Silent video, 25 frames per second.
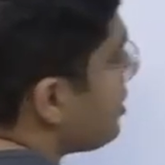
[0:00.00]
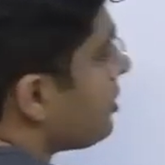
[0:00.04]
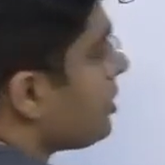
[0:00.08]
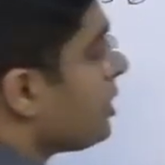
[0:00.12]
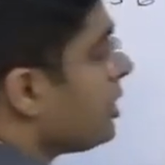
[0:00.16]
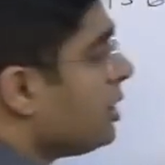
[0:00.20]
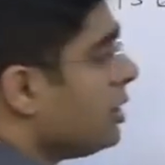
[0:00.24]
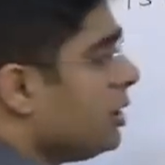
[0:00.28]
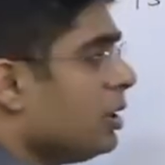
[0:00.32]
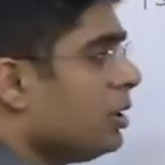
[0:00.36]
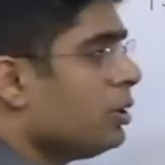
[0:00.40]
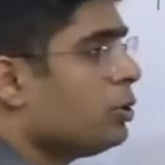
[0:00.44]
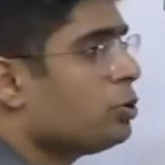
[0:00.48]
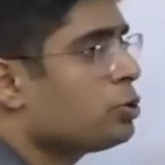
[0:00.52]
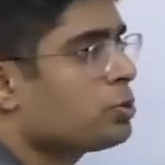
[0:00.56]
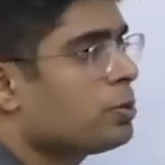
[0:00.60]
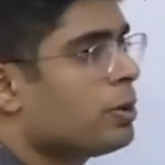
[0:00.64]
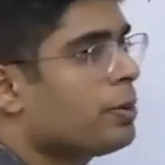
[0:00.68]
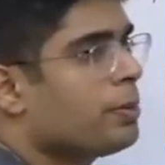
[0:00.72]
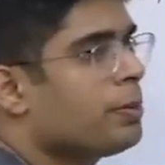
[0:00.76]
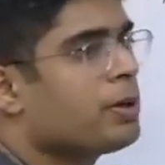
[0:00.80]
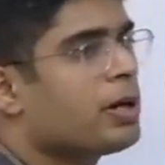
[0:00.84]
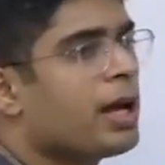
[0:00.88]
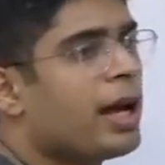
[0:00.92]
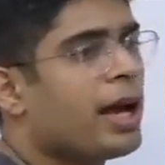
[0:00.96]
reading
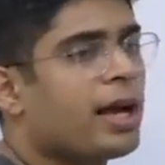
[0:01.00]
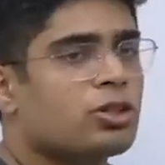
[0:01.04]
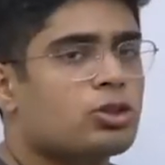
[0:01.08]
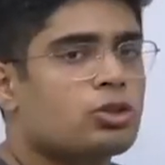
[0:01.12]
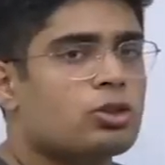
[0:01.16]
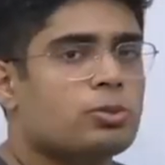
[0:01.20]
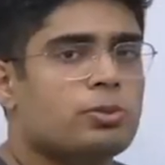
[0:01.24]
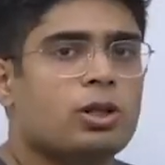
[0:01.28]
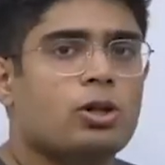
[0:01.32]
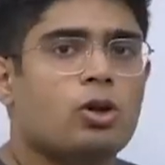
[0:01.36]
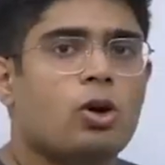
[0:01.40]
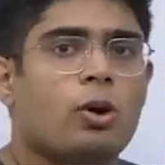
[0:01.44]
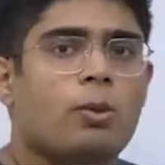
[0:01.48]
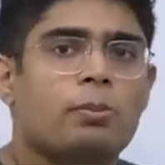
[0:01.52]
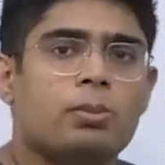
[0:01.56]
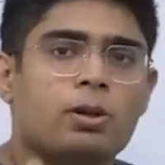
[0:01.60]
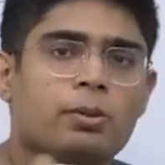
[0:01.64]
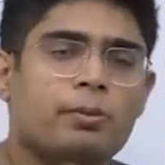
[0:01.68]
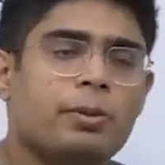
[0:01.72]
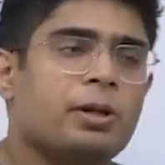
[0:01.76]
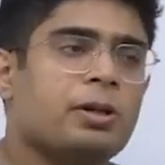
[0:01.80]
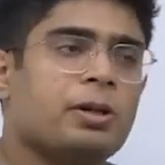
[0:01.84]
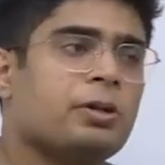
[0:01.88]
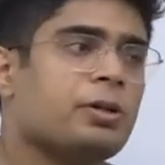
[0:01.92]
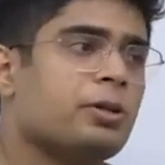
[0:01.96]
newspaper has to be
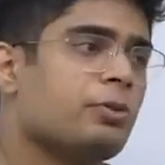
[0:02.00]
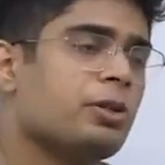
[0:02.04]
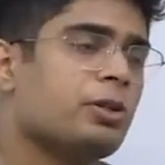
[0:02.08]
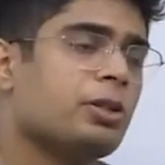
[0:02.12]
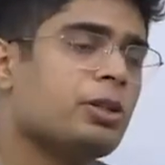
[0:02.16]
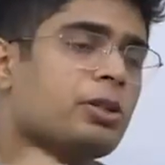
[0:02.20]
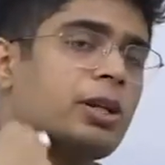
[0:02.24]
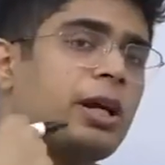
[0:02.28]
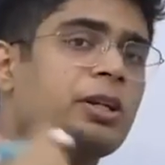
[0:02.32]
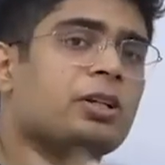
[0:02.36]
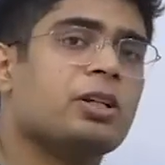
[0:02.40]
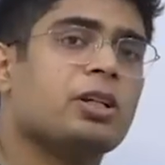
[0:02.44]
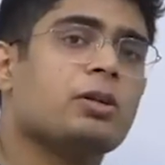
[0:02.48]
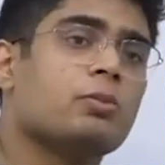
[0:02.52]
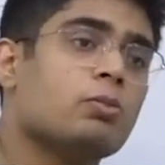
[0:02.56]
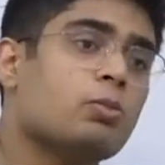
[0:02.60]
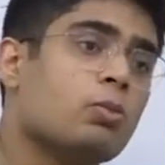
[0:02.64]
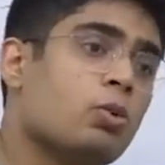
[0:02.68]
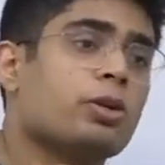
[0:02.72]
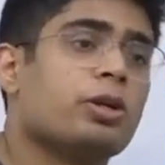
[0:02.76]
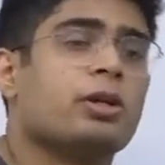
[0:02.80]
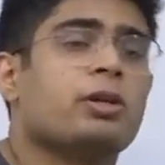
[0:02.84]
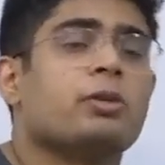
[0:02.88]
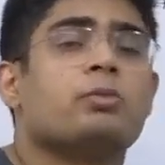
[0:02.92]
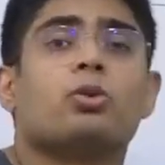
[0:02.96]
complemented with writing
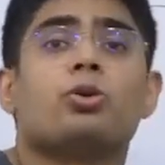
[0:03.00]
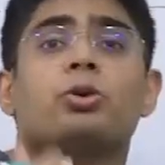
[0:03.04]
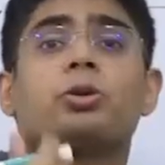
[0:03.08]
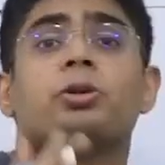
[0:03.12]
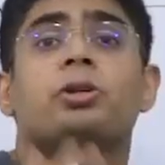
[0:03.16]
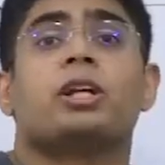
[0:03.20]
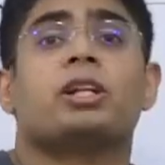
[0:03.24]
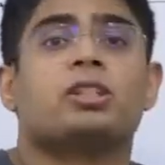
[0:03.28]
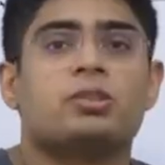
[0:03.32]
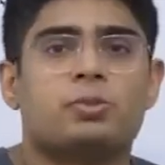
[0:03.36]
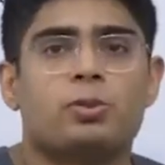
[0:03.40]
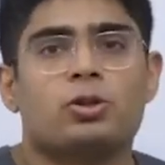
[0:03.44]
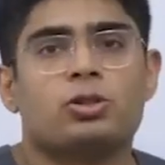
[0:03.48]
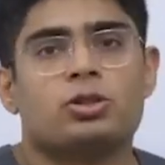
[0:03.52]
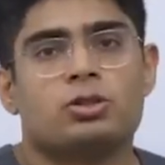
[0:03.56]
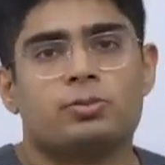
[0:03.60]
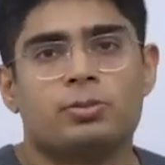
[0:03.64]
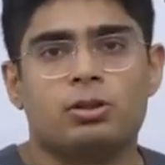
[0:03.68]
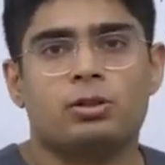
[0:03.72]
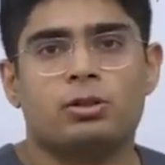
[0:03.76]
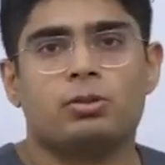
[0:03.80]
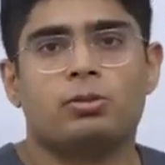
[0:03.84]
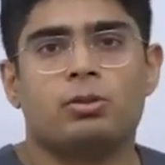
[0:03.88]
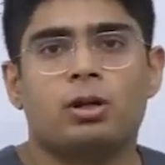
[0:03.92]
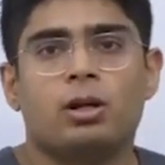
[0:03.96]
more and more tests
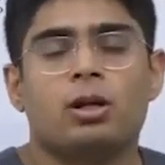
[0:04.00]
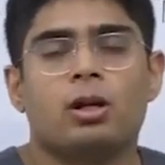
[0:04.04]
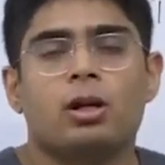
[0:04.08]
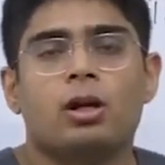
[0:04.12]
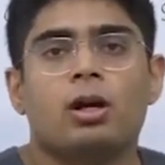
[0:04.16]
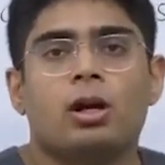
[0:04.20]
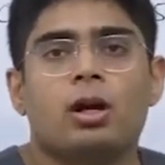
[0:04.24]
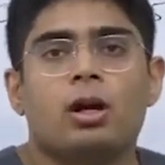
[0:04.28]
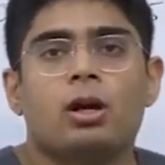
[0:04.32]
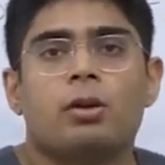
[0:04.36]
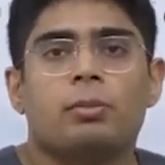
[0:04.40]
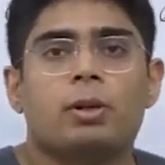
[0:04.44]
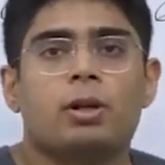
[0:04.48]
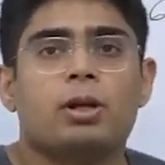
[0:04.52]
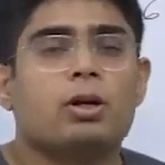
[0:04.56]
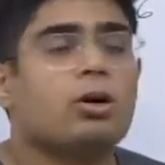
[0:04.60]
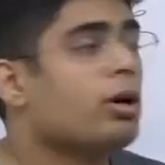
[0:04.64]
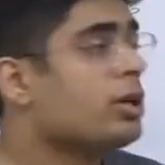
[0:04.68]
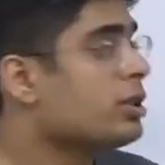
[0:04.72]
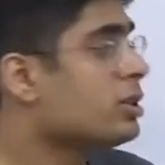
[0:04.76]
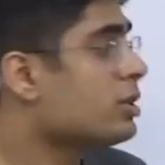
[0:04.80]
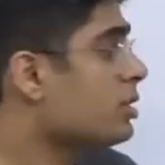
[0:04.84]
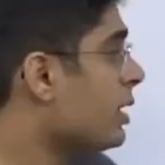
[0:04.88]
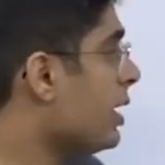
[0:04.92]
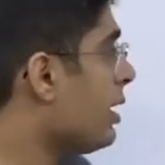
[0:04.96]
possible.
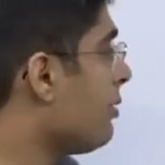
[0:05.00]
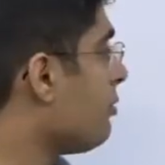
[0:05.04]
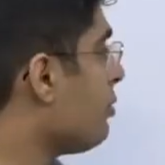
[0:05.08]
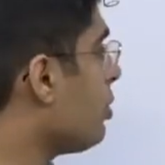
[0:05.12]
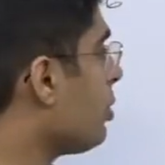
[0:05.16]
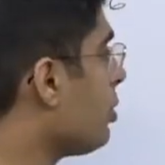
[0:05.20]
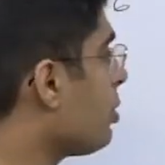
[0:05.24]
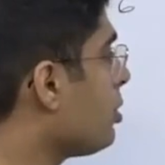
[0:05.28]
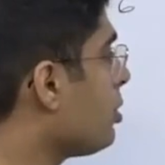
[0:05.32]
Because if you are